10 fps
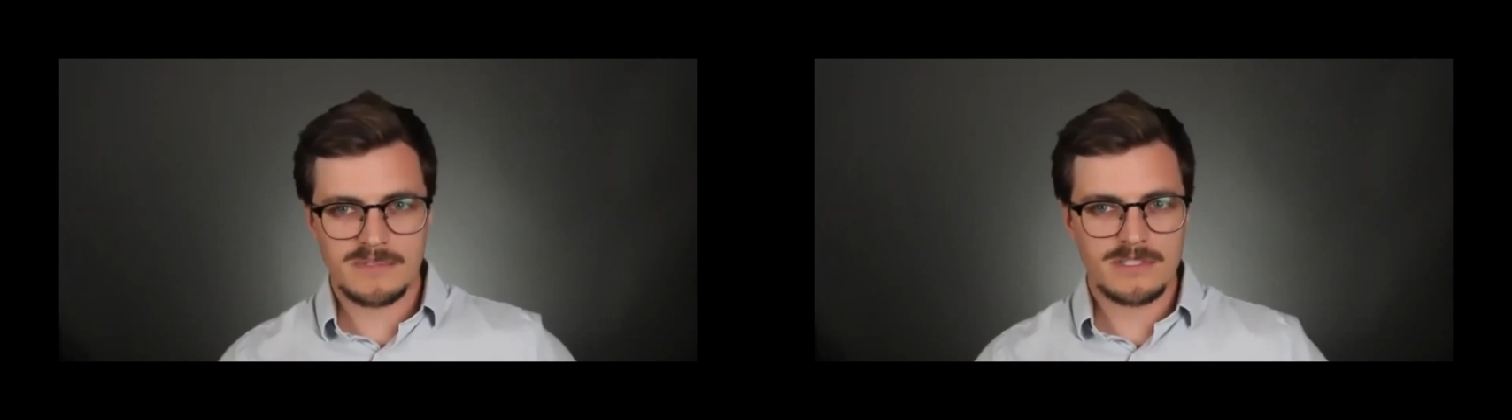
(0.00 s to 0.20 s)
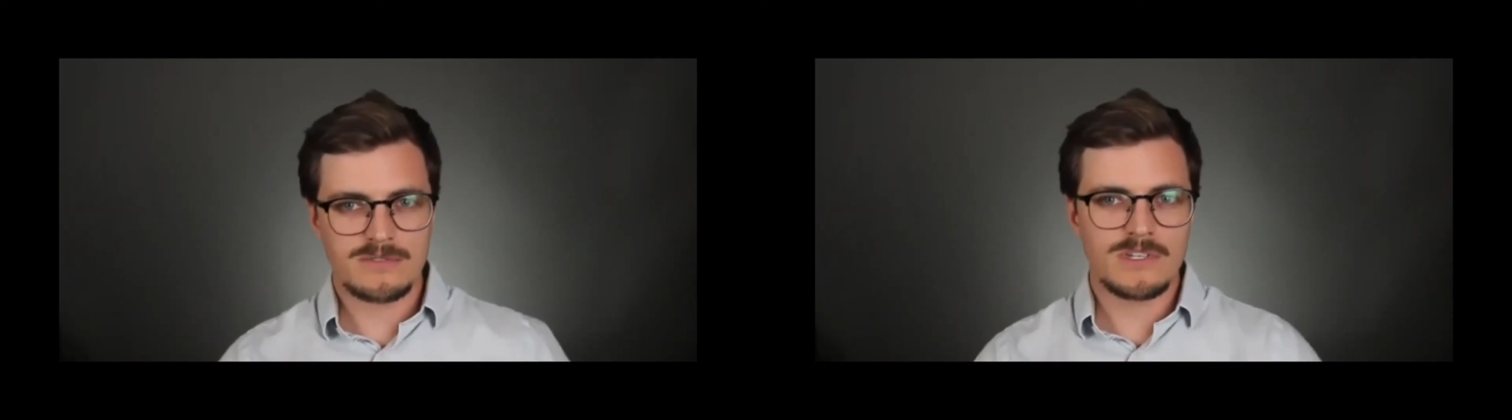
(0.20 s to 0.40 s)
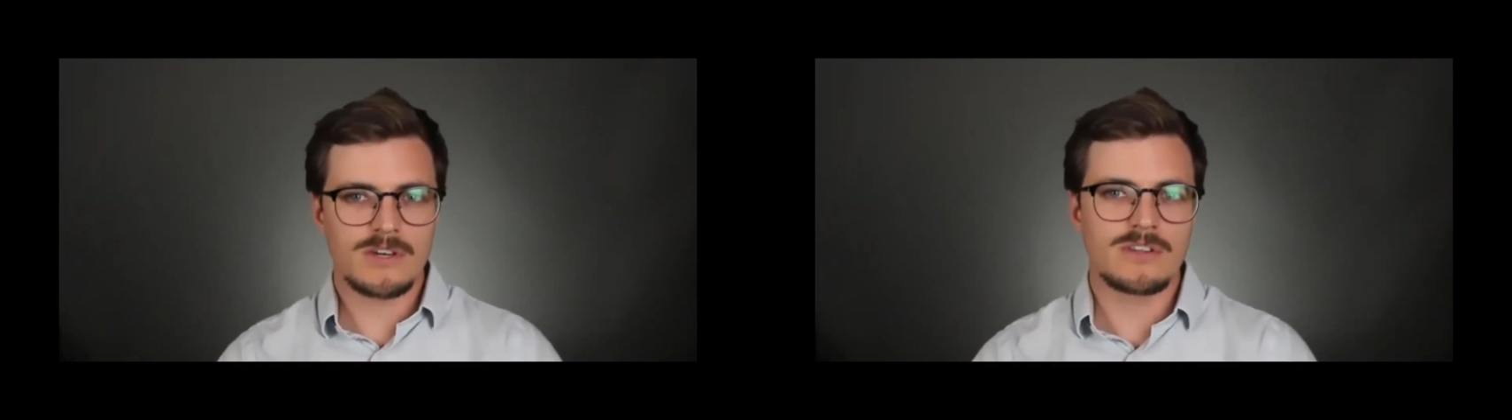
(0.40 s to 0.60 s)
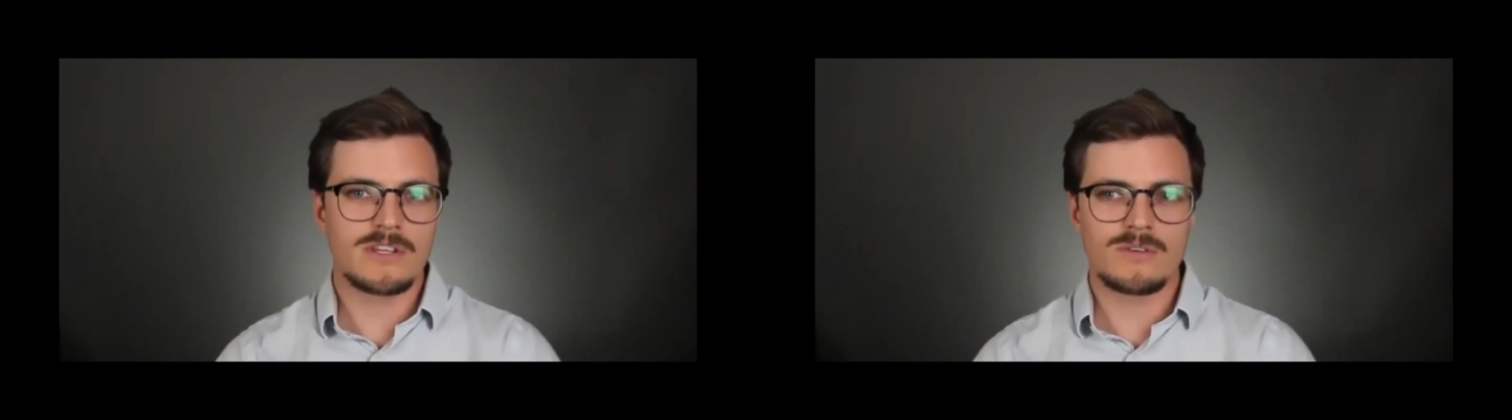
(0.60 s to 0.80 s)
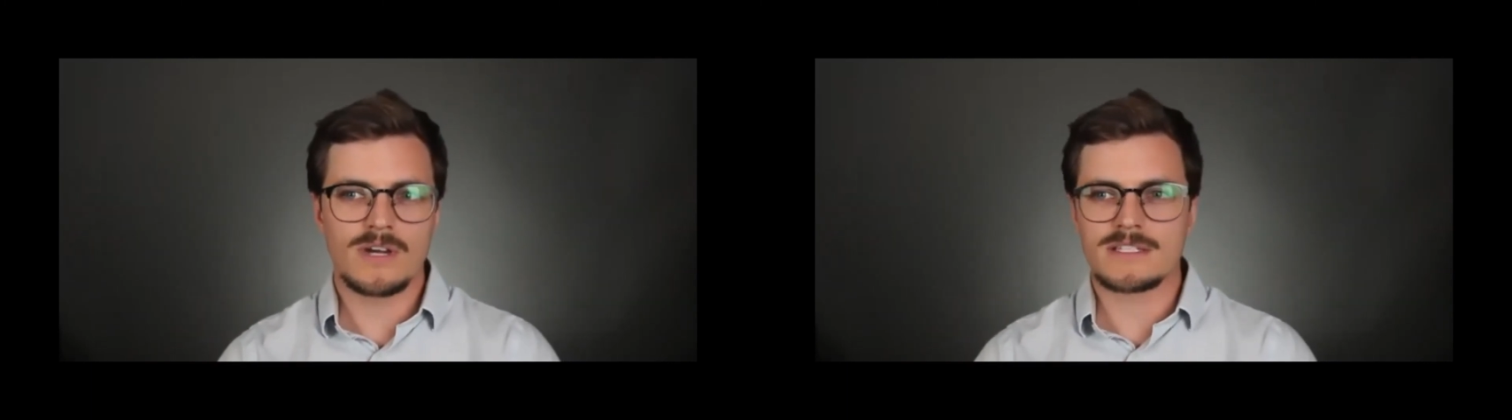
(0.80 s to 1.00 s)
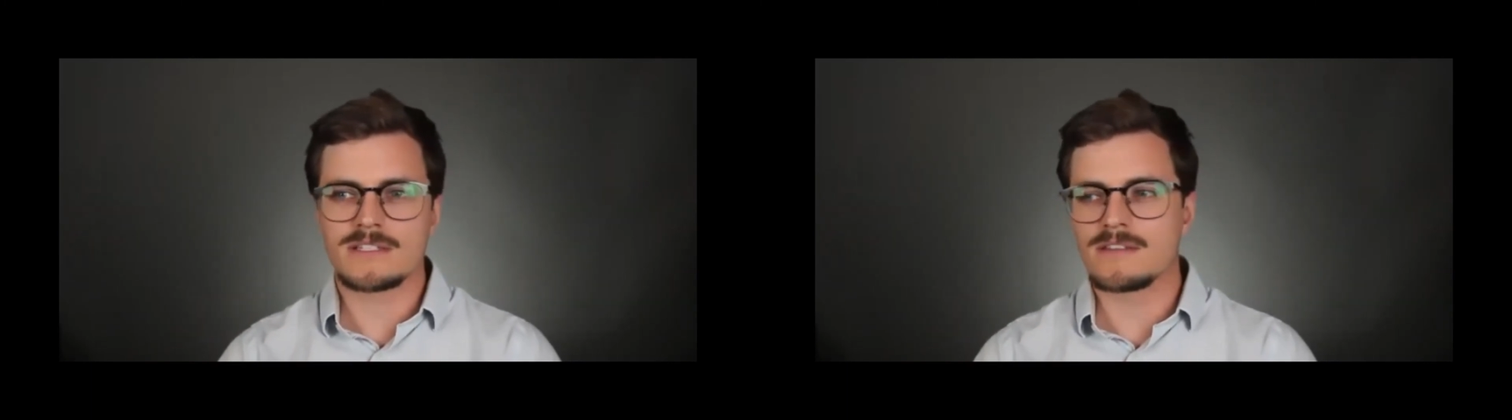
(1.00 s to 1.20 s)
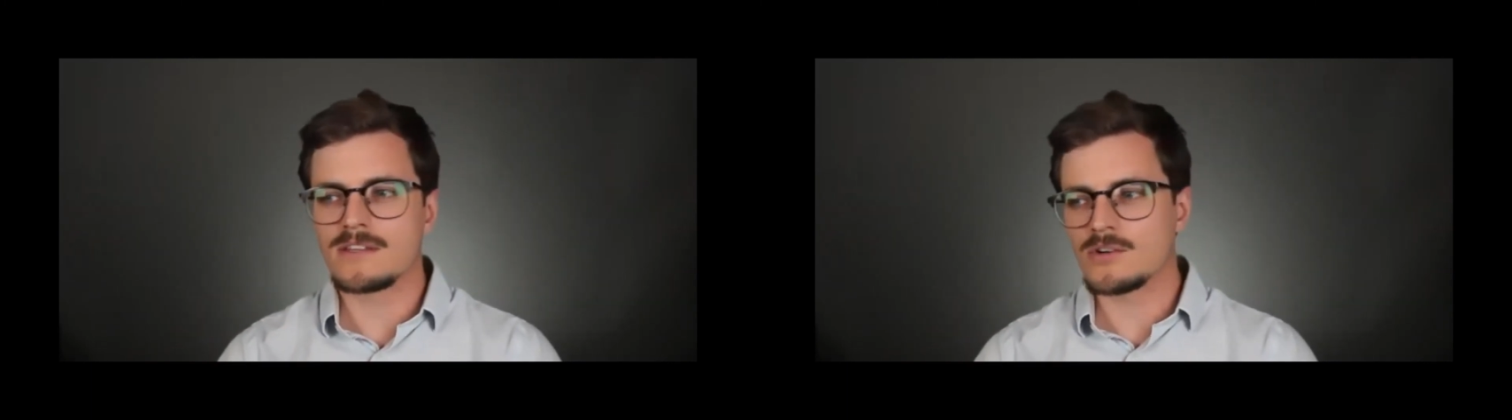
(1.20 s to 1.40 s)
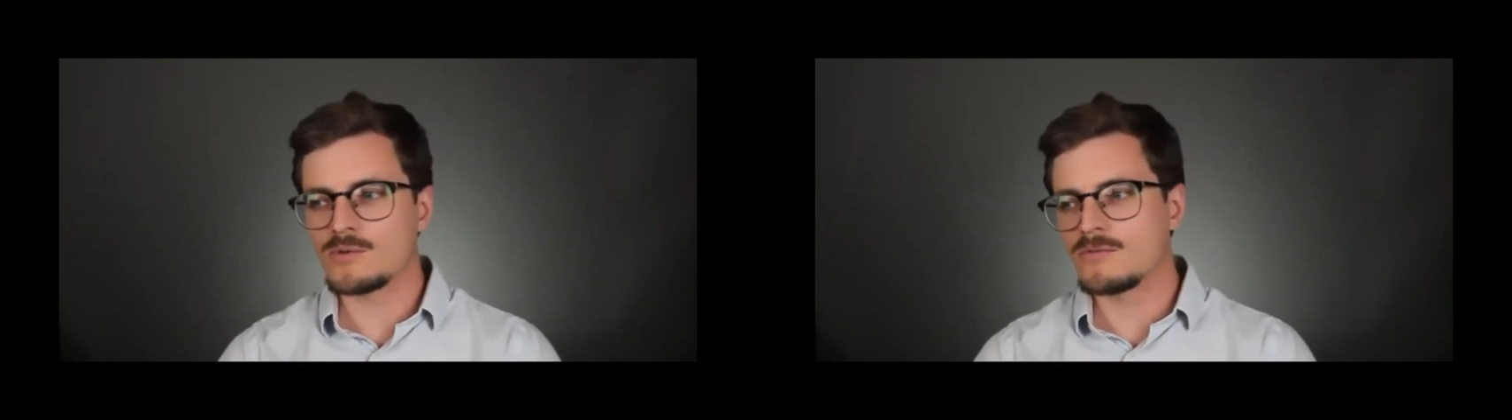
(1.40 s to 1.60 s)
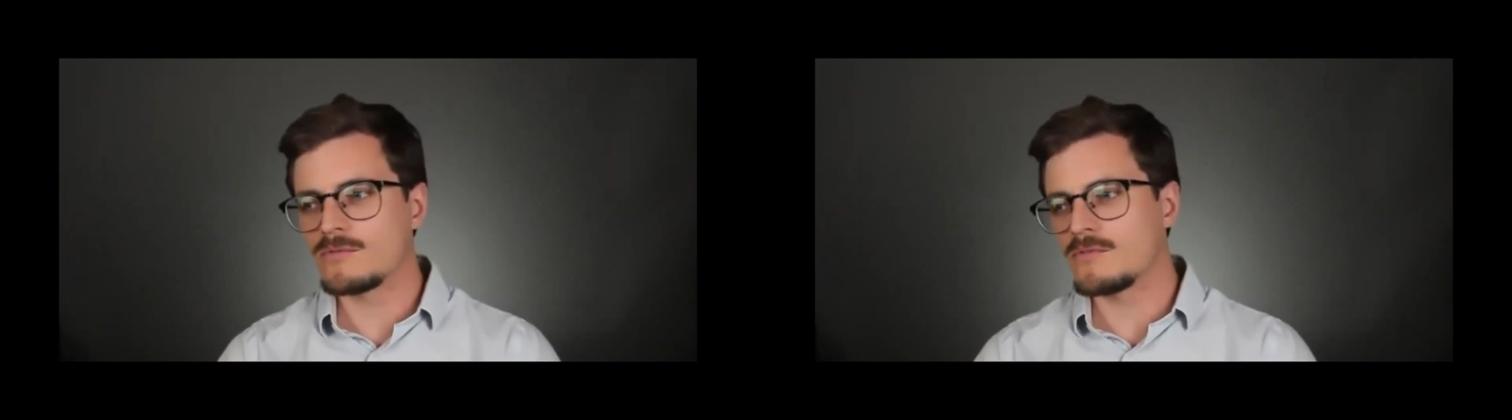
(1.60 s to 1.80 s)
As we know in the U.S., there are